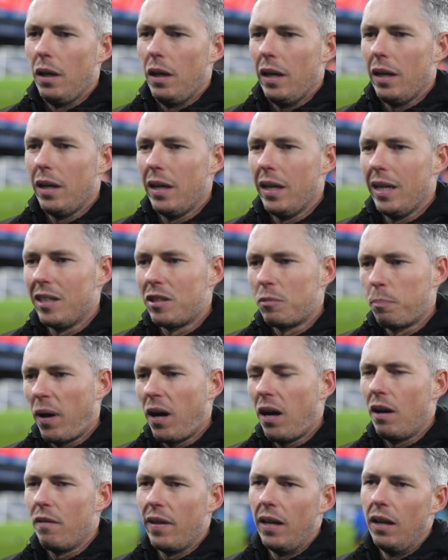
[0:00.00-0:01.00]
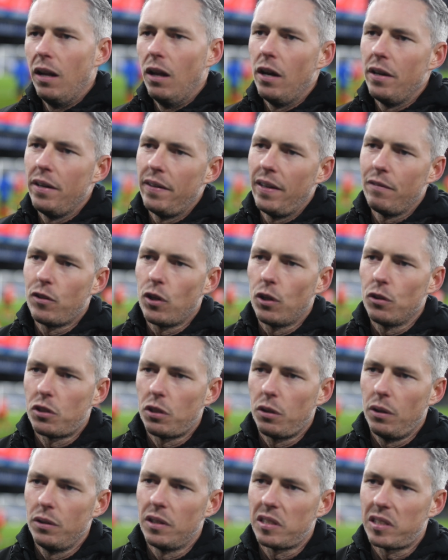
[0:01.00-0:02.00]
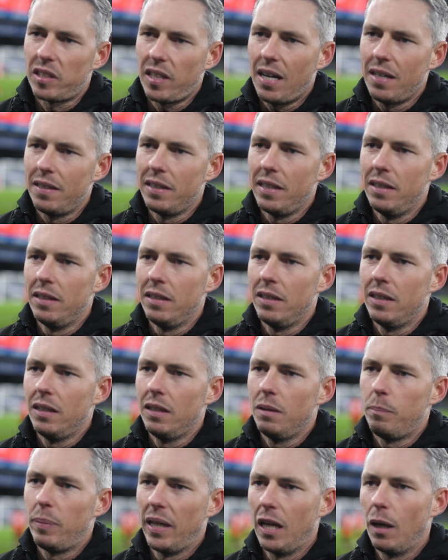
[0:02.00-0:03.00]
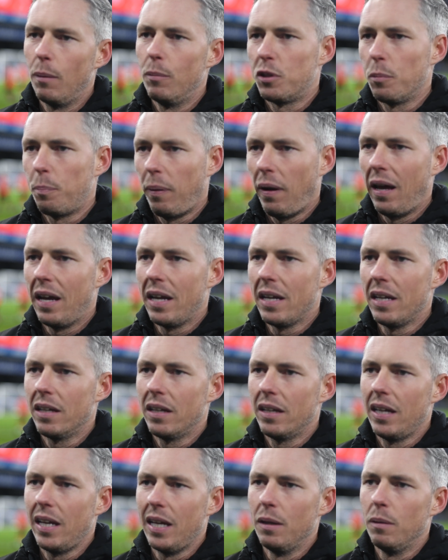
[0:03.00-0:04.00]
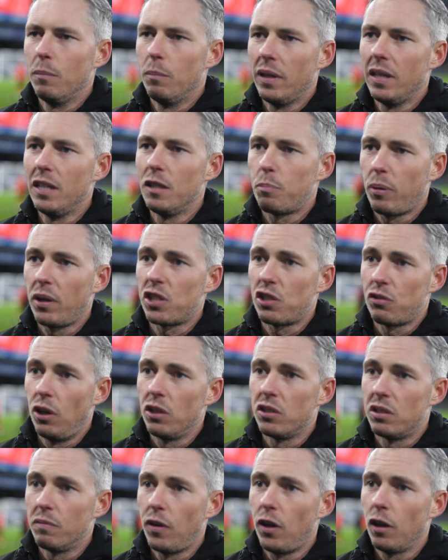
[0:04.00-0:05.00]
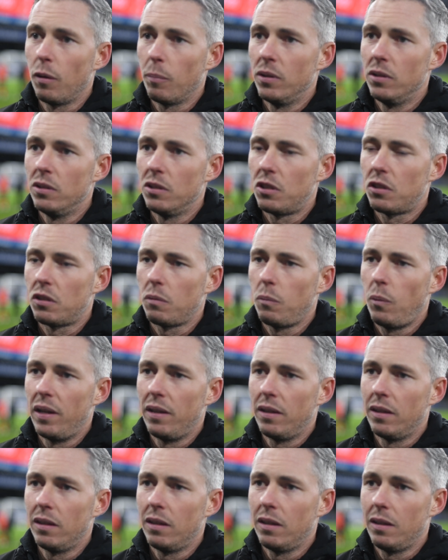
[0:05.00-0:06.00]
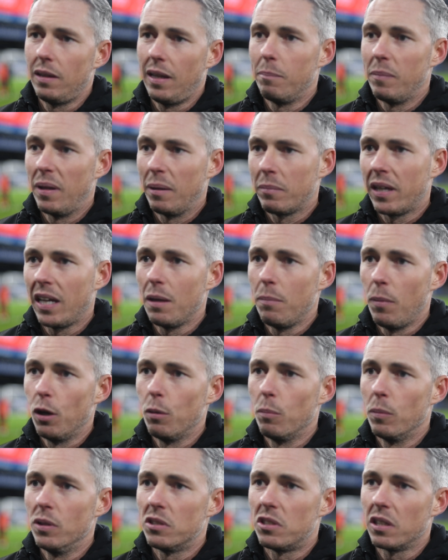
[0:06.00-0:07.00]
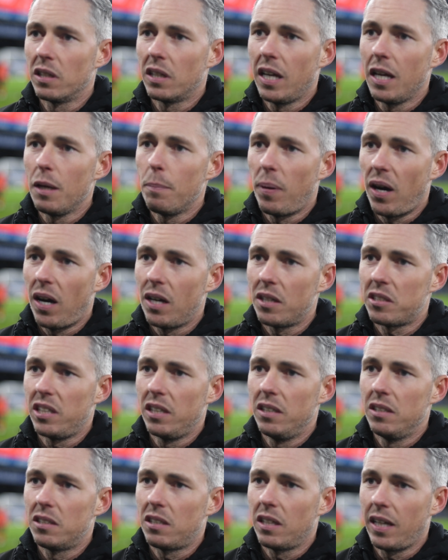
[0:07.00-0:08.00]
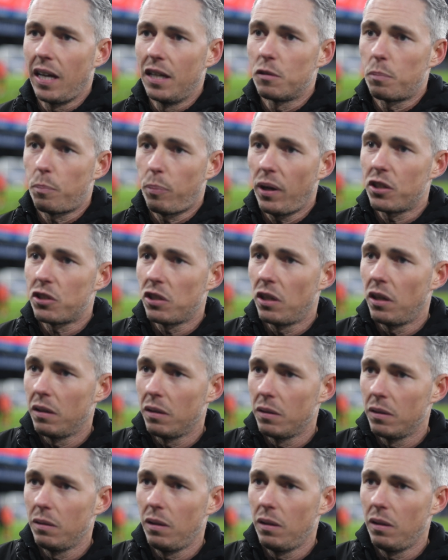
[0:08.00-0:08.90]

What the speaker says: it's part of their learning. They've got to understand in being able to play in these pressurised environments when them key moments and key passes against pressure,